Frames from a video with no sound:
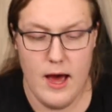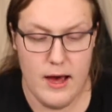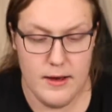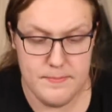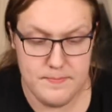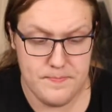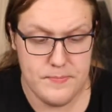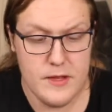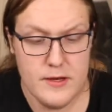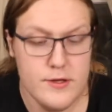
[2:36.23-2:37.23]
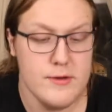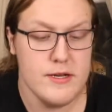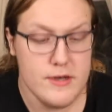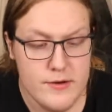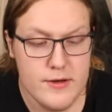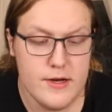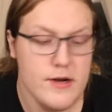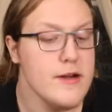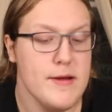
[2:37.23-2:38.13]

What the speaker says: So it's a new year.